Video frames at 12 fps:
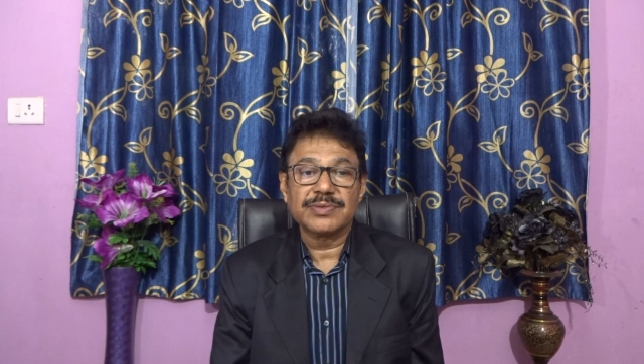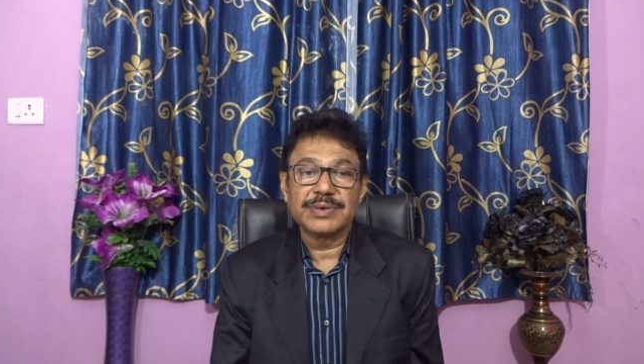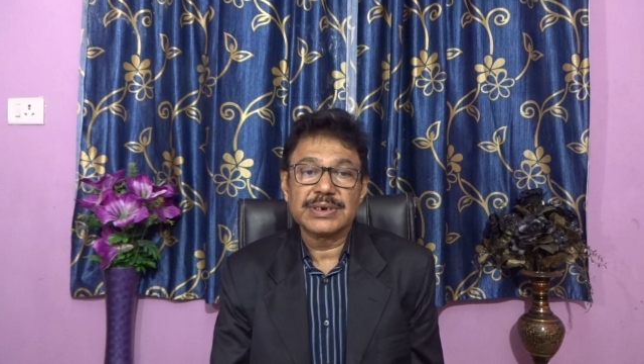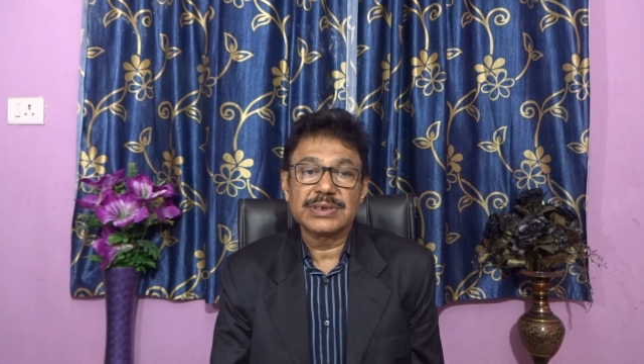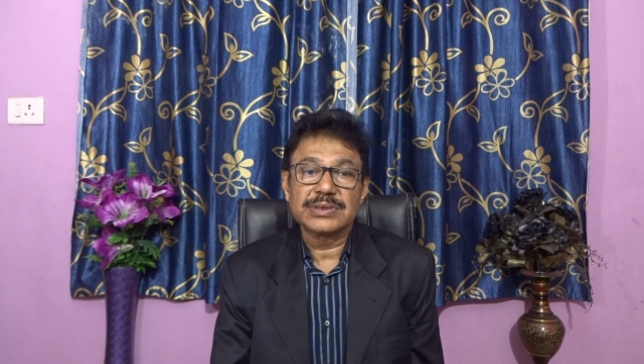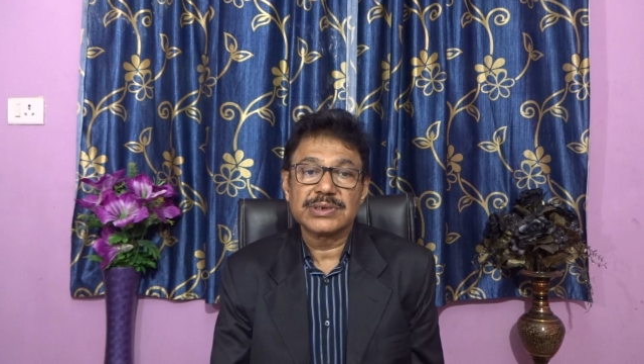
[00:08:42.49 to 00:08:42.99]

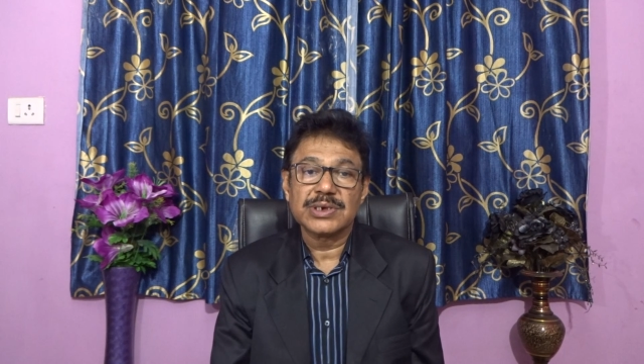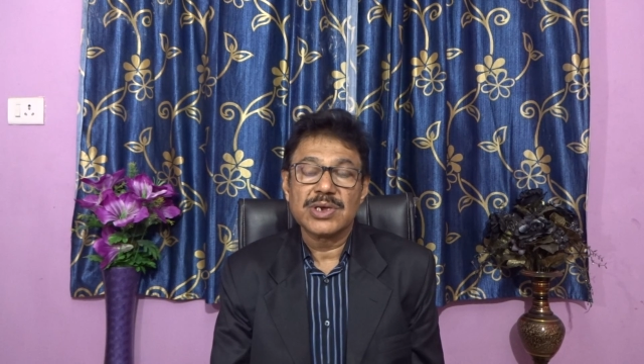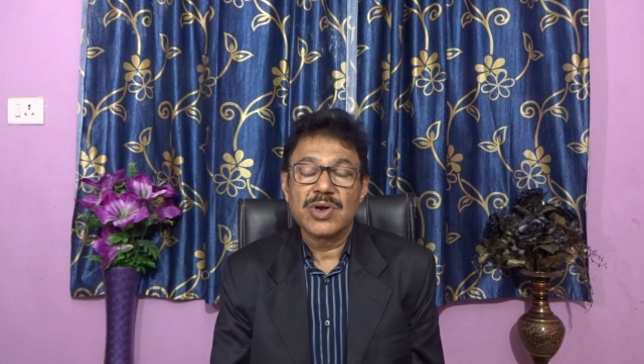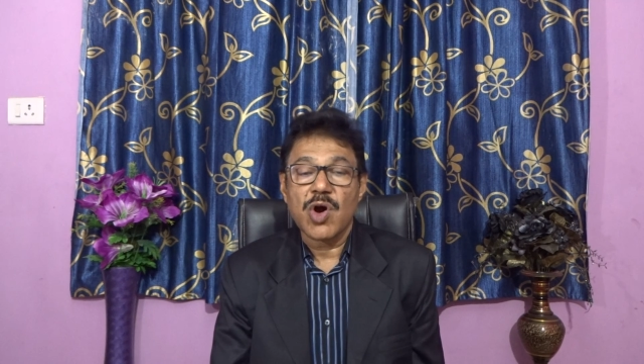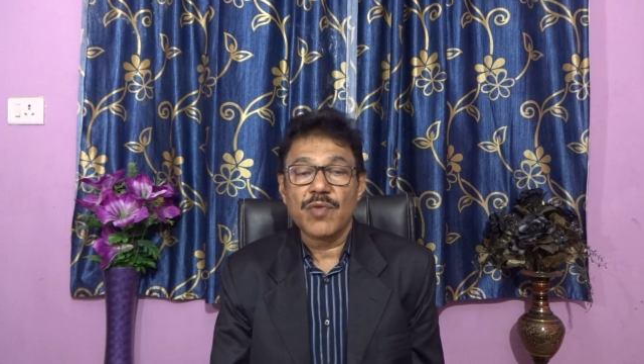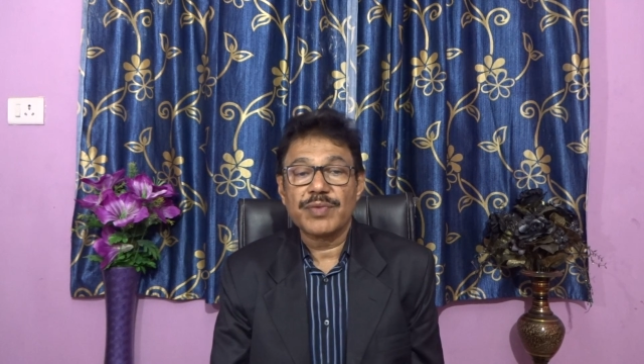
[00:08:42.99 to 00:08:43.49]
Venus
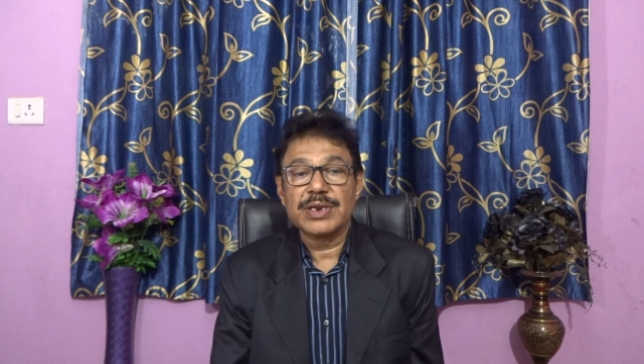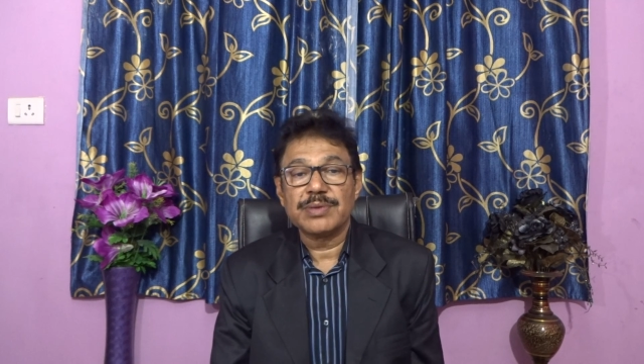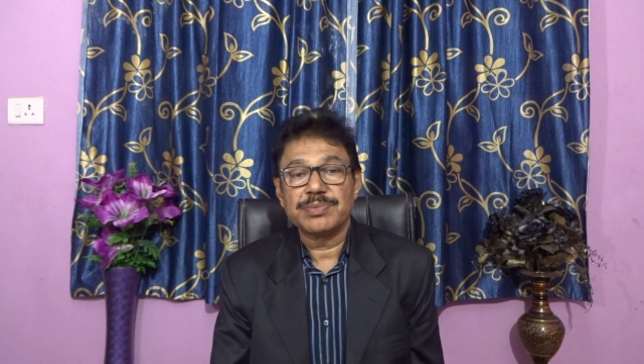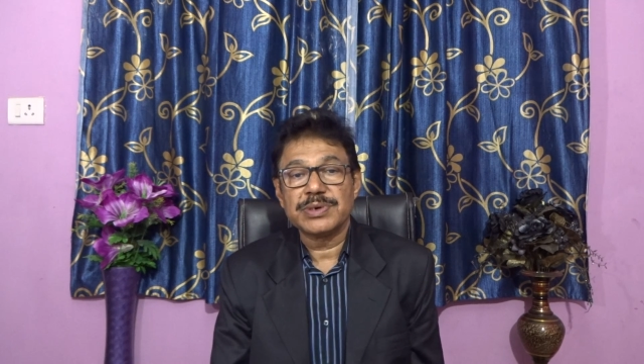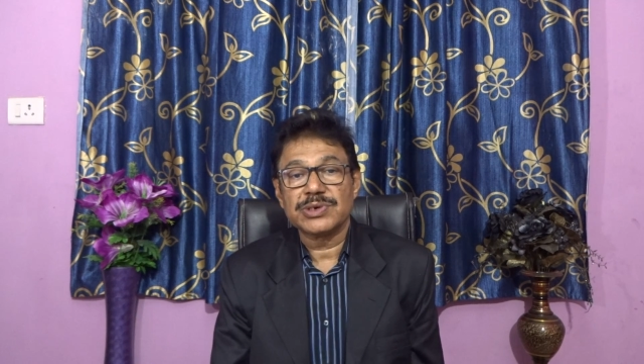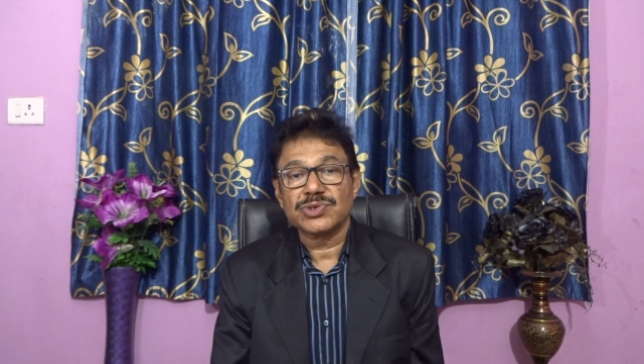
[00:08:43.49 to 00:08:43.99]
often
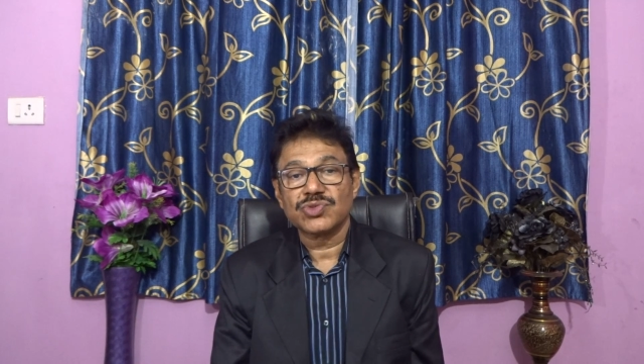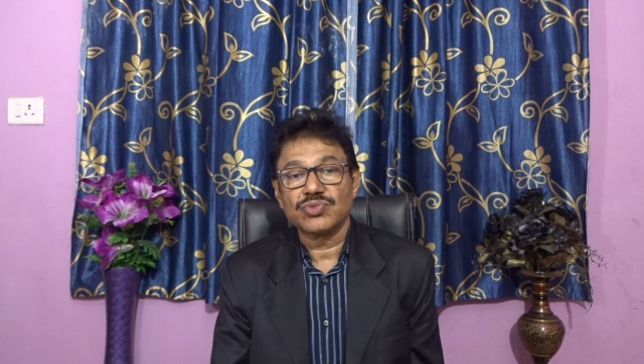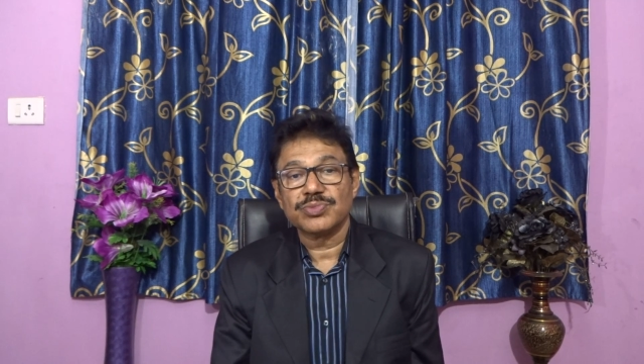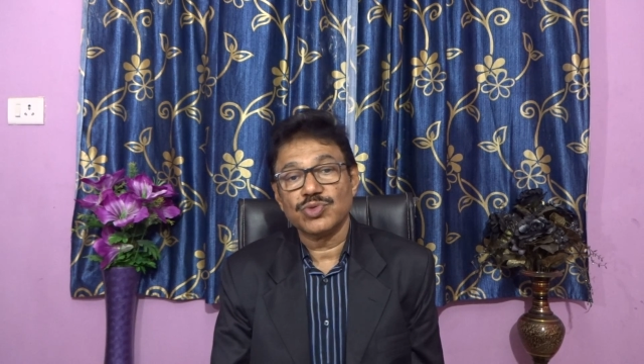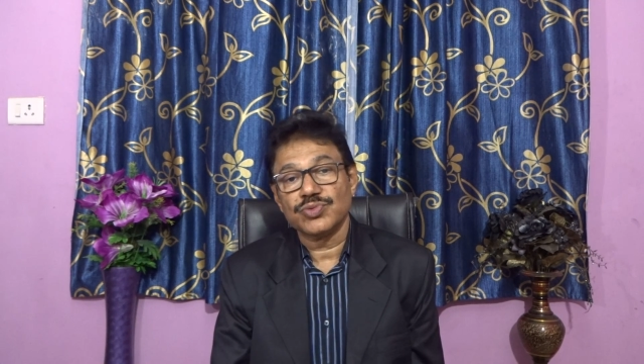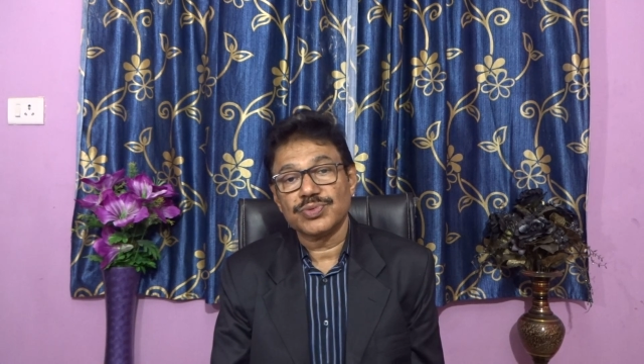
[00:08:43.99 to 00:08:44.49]
appears to
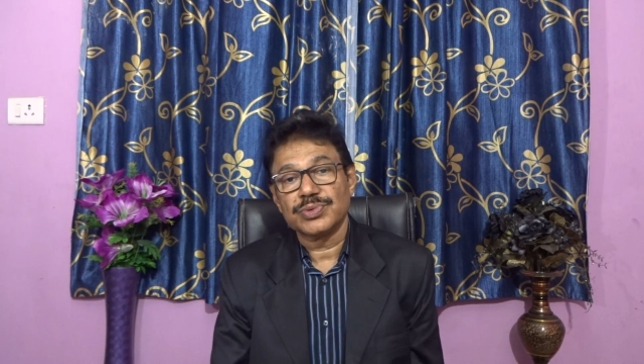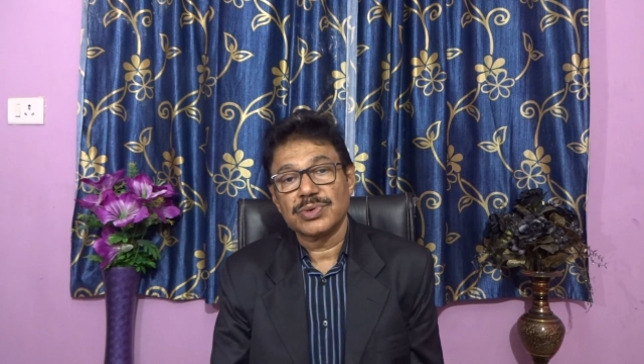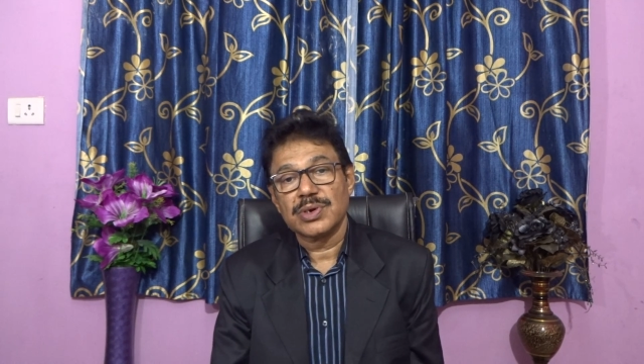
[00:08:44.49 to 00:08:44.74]
move.